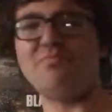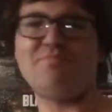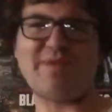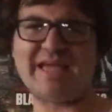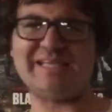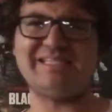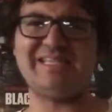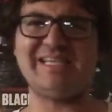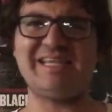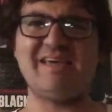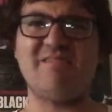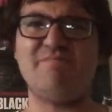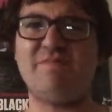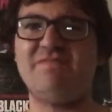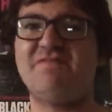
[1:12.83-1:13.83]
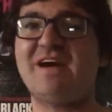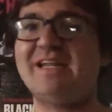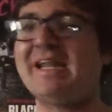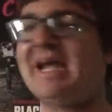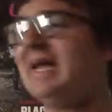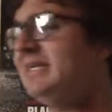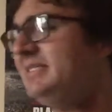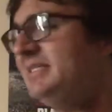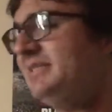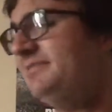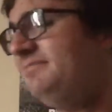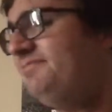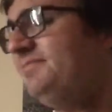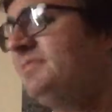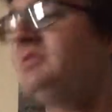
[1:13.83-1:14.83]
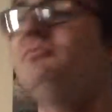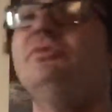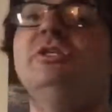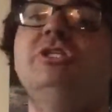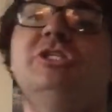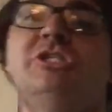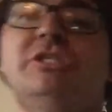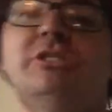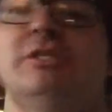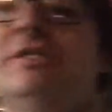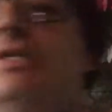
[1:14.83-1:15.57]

basically giving me fucking attitude, which